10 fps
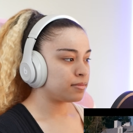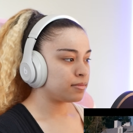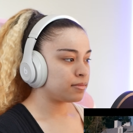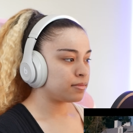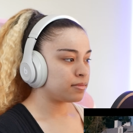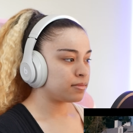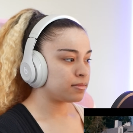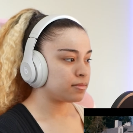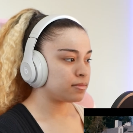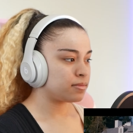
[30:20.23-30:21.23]

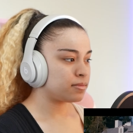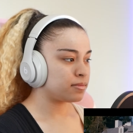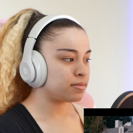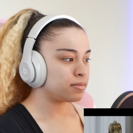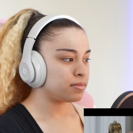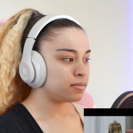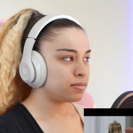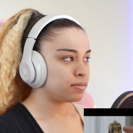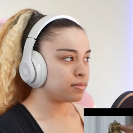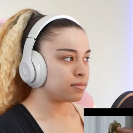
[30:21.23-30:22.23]

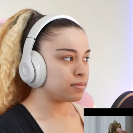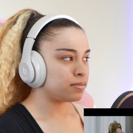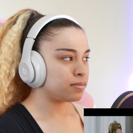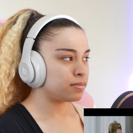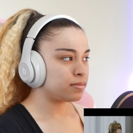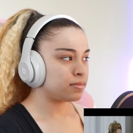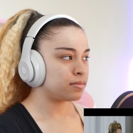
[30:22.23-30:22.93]
[no speech]